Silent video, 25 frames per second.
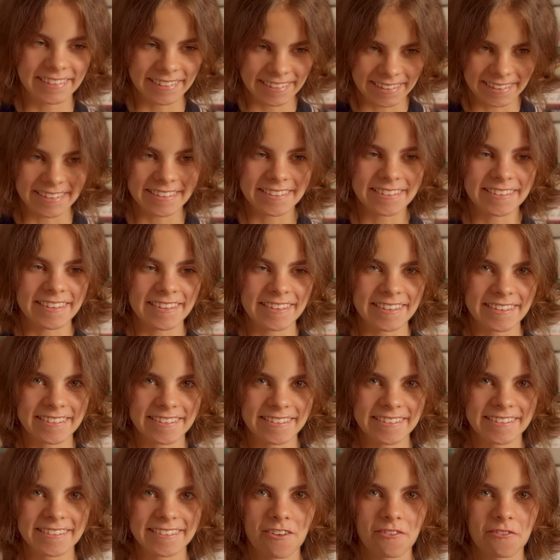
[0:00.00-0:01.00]
This
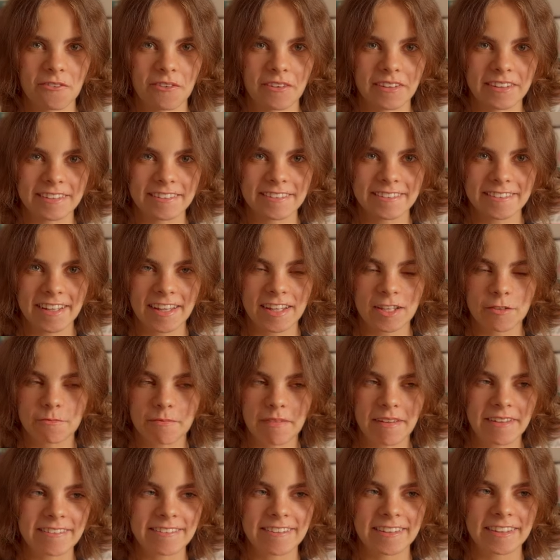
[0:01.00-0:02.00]
is what it
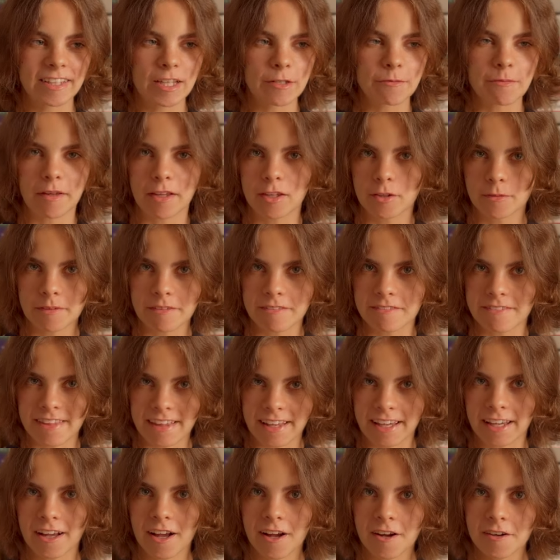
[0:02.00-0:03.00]
basically makes me
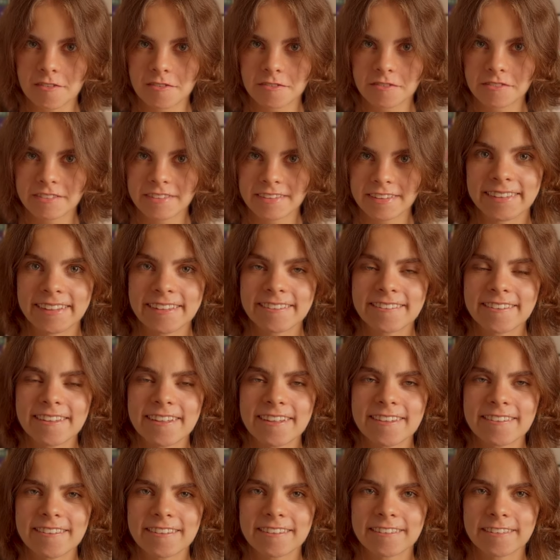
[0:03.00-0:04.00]
think of. This
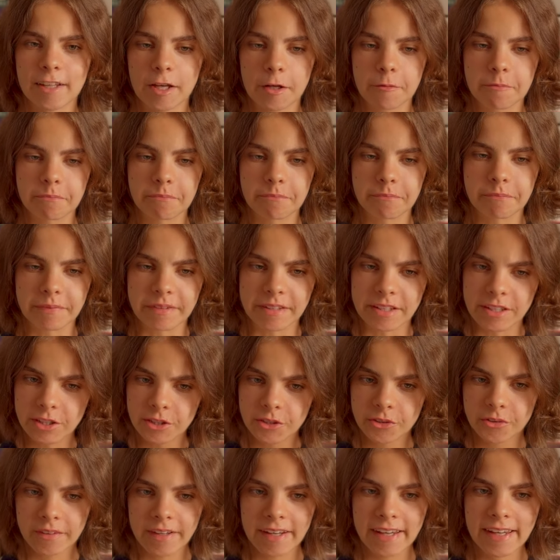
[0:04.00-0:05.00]
isn't a
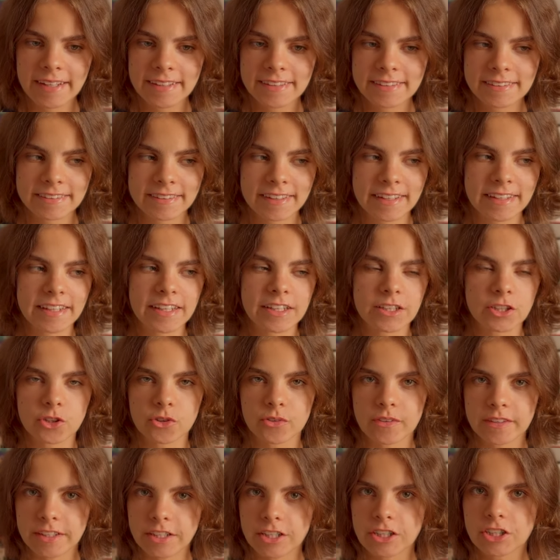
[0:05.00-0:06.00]
beach read in the
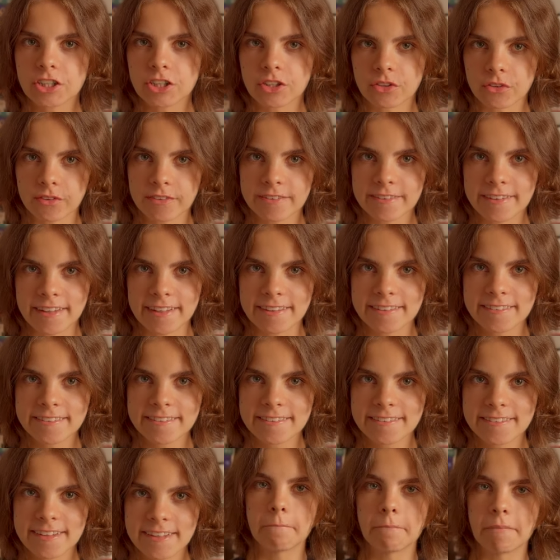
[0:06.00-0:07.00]
traditional
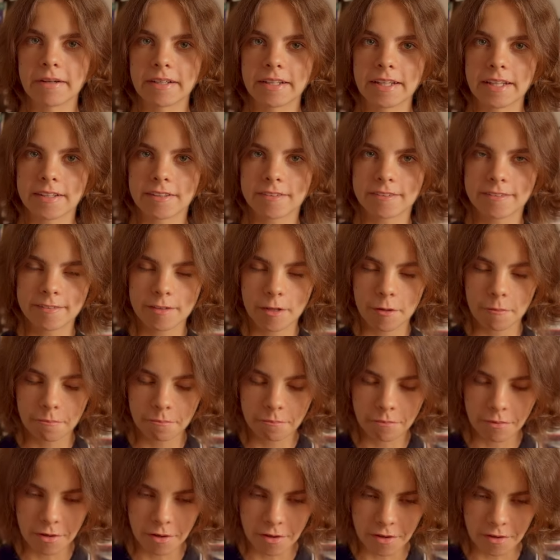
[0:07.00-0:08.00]
sense, but it's
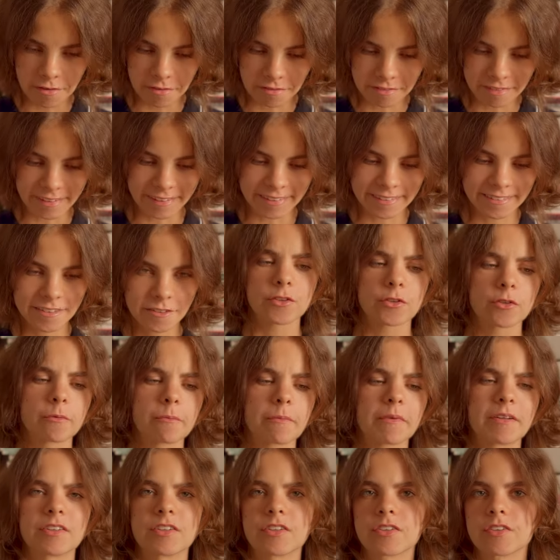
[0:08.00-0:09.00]
perfect to
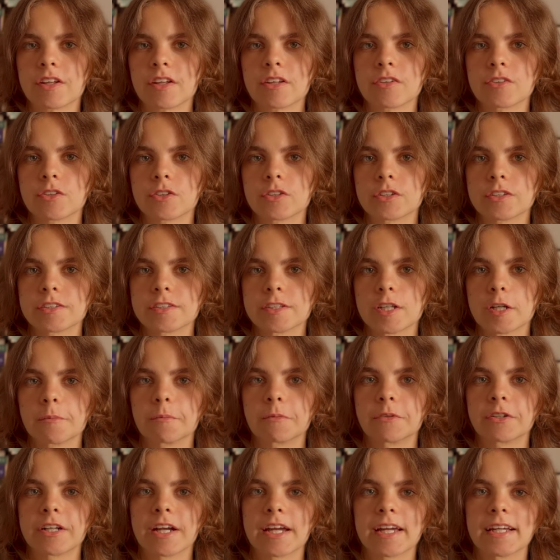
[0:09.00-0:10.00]
romanticize your
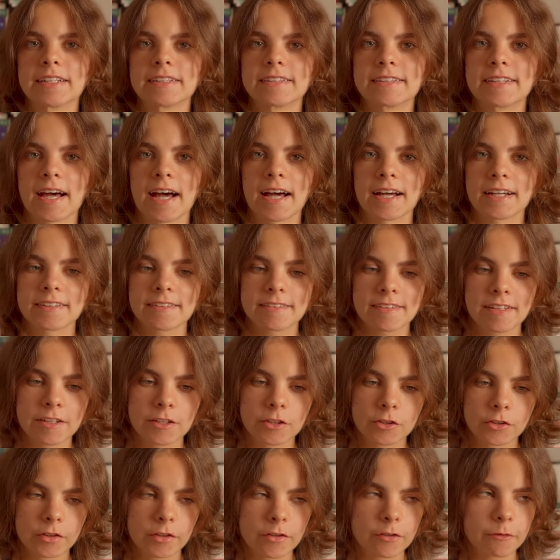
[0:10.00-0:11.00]
summer in that
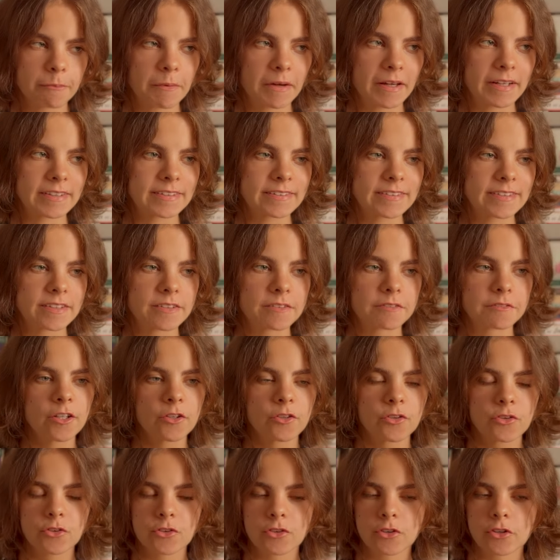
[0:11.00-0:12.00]
introspective,
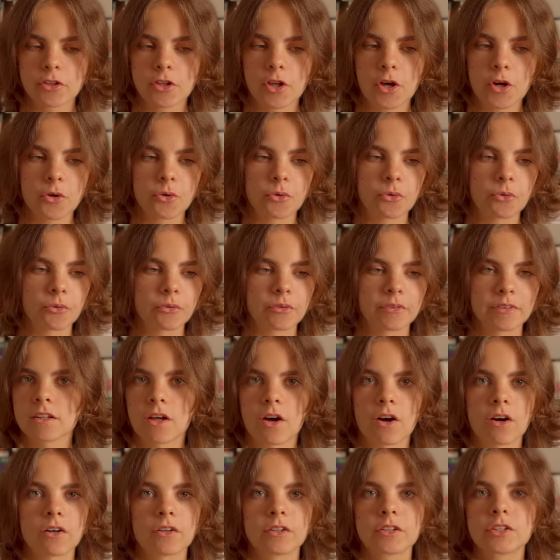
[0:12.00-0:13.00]
slow,
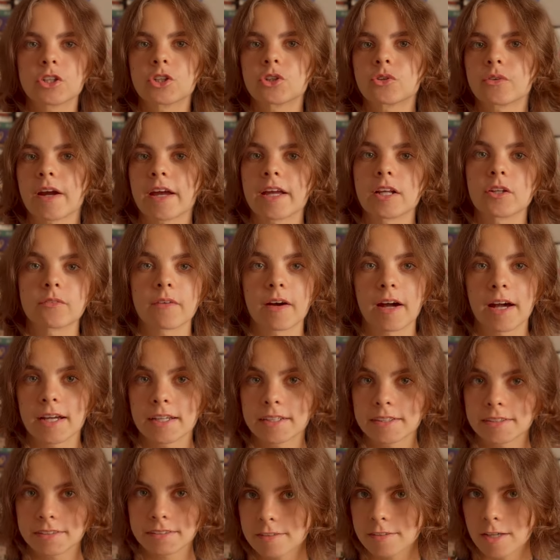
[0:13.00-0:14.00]
long train
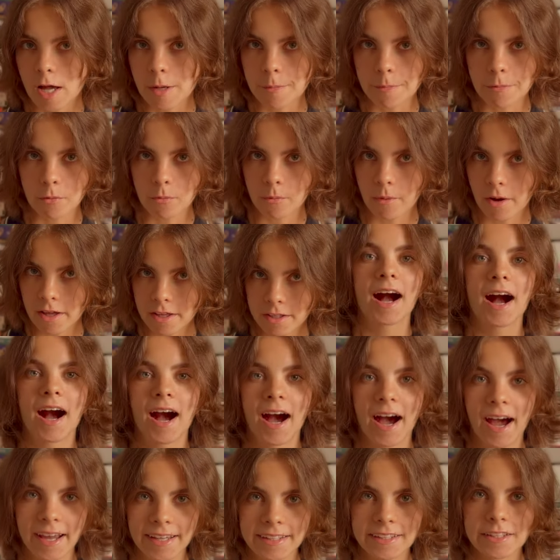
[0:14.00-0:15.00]
ride type of way.
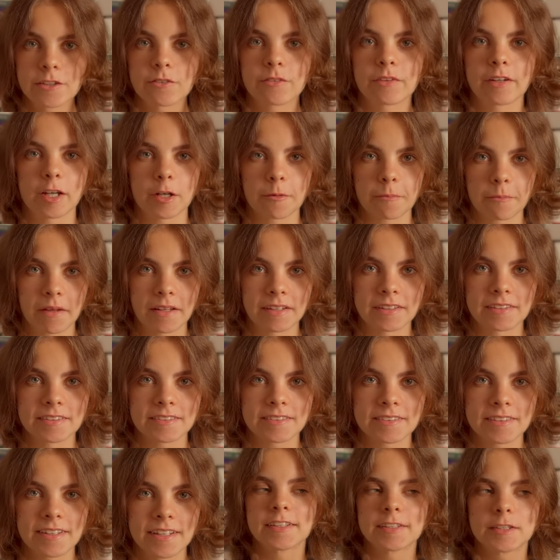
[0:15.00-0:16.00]
Highly recommend,
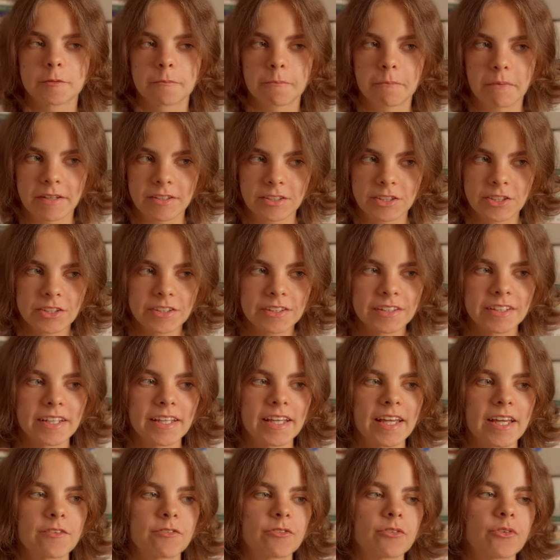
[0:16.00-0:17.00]

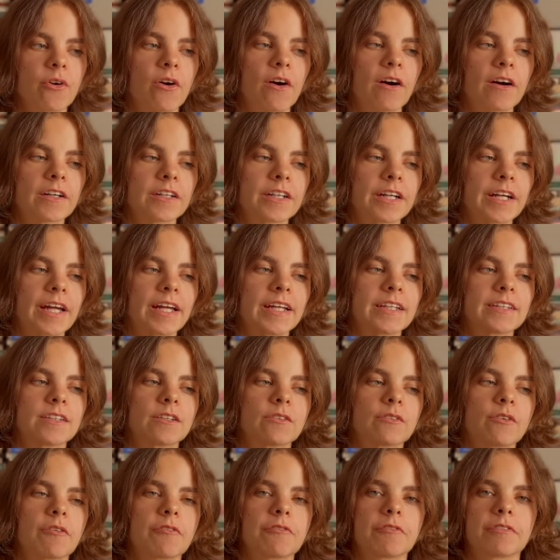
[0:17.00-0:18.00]
especially if you are in a
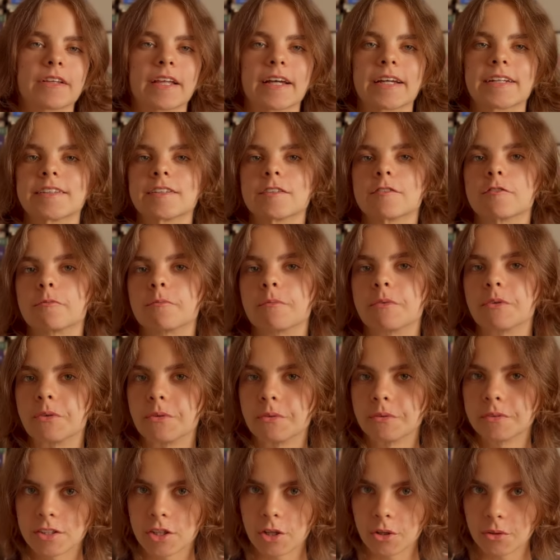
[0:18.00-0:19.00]
reflective
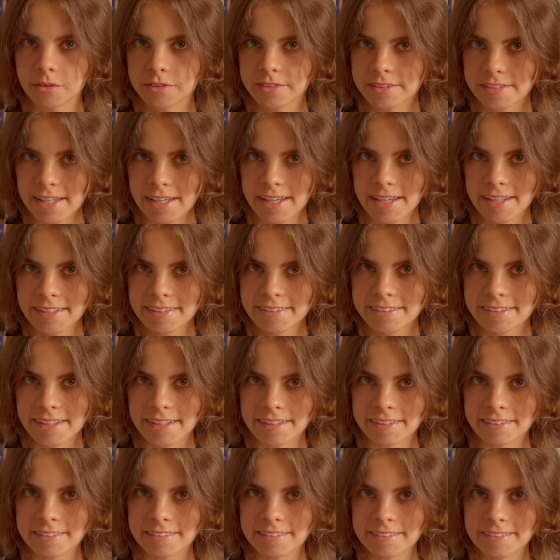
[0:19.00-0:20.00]
mood those days
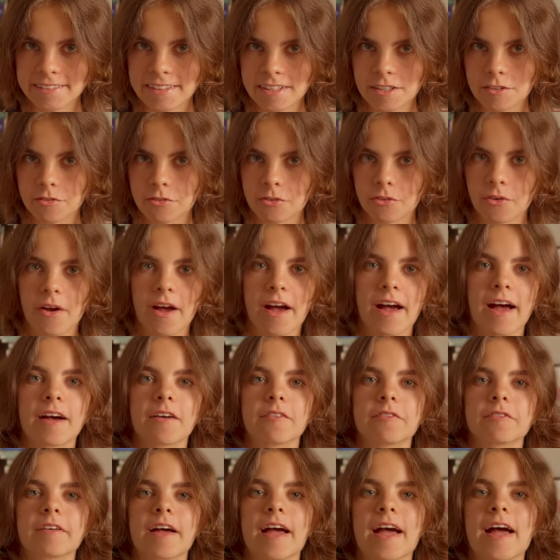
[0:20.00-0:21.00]
and if you
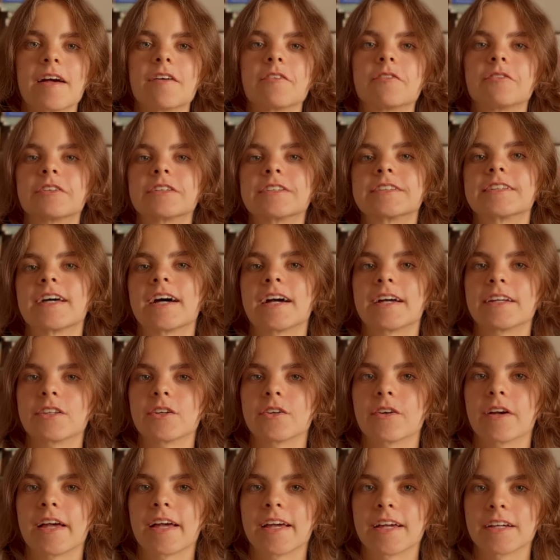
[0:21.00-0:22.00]
have ever dyed
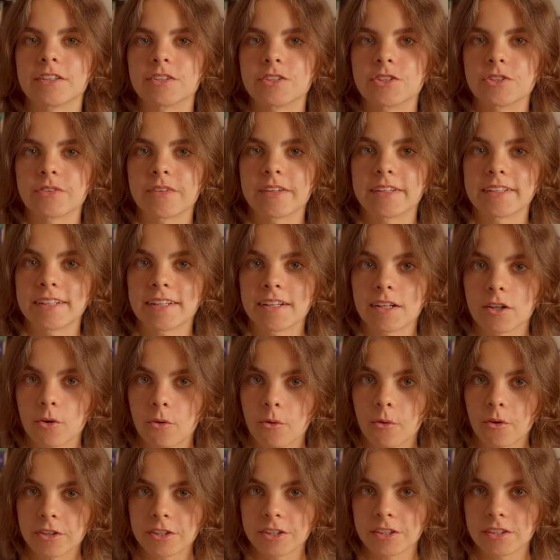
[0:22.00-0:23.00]
your hair during that
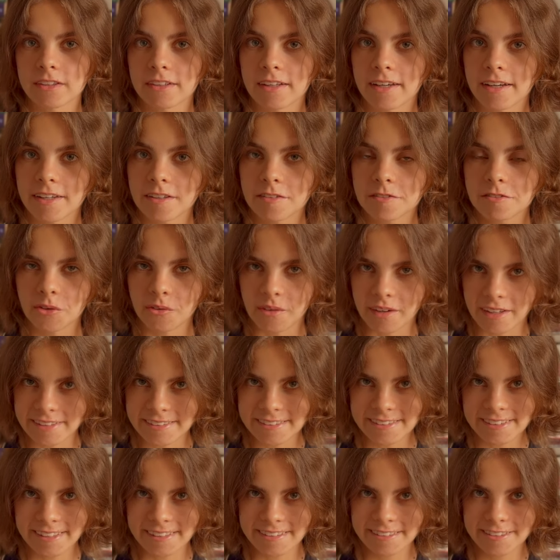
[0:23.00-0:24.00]
quarter life
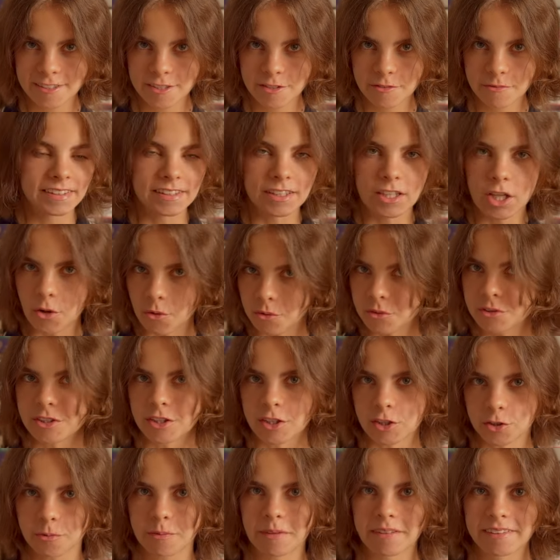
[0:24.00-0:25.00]
crisis. No
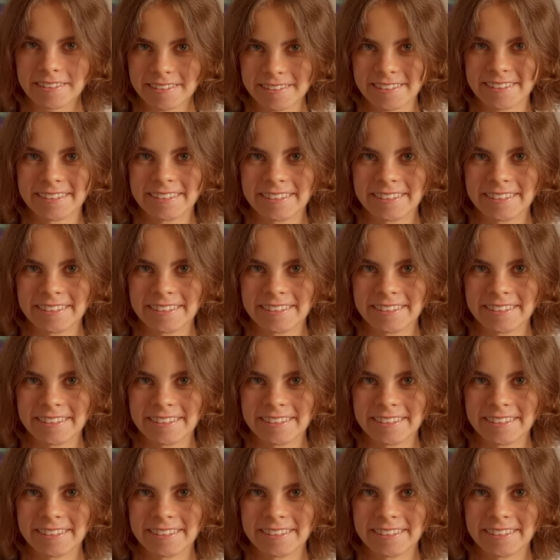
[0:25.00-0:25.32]
judgment.